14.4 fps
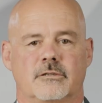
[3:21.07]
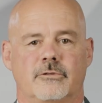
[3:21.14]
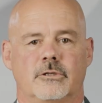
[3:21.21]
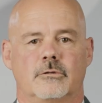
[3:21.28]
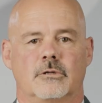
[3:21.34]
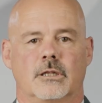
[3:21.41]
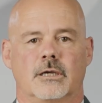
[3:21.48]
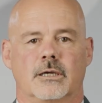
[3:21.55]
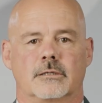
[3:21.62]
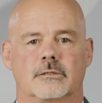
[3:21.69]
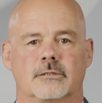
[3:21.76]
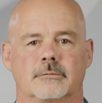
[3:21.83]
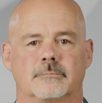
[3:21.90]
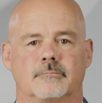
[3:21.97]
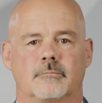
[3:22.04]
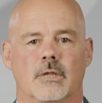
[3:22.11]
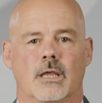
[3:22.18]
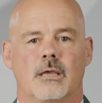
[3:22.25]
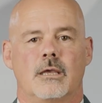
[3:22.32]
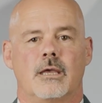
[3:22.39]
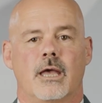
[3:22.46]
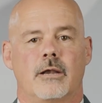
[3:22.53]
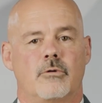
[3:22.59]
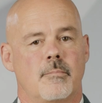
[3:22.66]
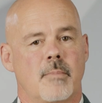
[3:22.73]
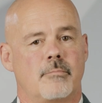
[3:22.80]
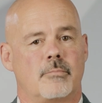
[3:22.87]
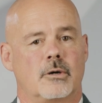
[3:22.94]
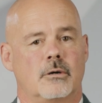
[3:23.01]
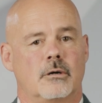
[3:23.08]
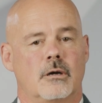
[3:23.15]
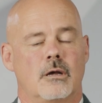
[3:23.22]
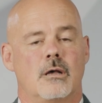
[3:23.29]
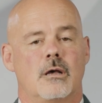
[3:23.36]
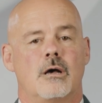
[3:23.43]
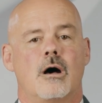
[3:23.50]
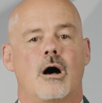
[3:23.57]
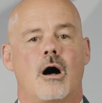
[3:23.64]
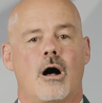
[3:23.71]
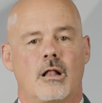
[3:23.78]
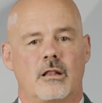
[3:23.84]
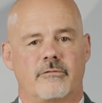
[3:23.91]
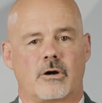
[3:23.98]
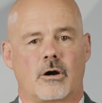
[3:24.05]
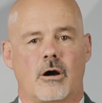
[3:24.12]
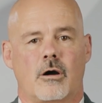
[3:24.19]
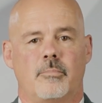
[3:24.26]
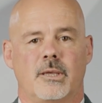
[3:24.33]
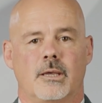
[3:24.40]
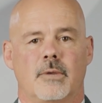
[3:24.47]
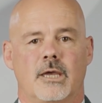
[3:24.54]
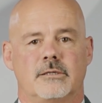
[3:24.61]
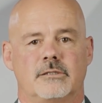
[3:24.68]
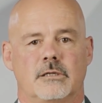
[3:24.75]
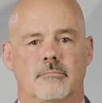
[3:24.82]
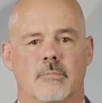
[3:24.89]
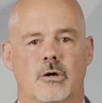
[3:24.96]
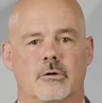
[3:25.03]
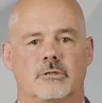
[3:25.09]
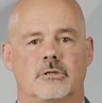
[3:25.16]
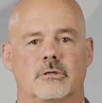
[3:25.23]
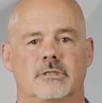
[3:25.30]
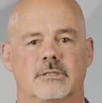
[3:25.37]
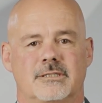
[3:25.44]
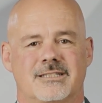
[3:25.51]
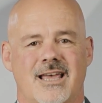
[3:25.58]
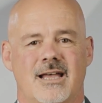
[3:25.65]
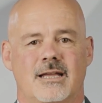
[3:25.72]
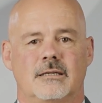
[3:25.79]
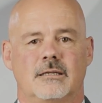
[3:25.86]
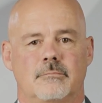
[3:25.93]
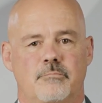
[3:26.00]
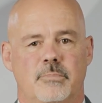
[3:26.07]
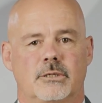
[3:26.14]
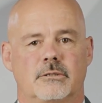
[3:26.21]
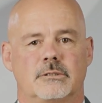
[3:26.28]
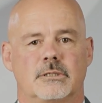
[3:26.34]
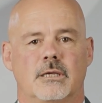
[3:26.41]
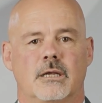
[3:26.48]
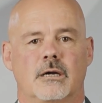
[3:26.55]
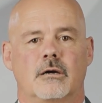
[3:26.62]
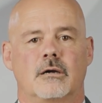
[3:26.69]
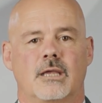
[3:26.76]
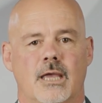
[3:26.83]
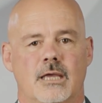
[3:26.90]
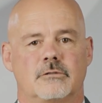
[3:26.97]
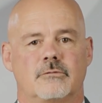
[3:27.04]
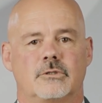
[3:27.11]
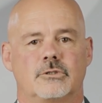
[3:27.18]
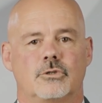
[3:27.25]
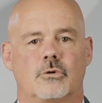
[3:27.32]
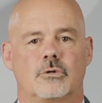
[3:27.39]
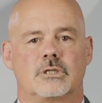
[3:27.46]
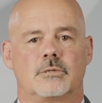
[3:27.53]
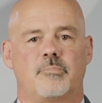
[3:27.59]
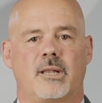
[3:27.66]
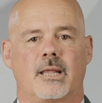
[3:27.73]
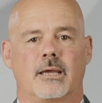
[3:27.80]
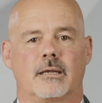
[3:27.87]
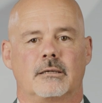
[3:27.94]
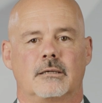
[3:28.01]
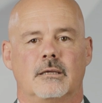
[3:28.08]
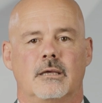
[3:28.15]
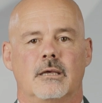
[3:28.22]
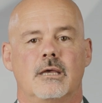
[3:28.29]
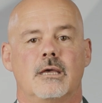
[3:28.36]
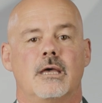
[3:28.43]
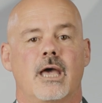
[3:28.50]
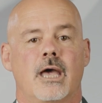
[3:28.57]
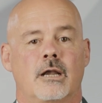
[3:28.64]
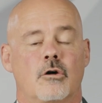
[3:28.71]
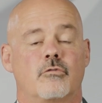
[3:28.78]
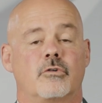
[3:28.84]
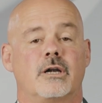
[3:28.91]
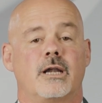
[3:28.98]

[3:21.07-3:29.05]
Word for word: a few clicks. And remember, all of our RPM AC motors are designed and built in our Gainesville, Georgia plant, and over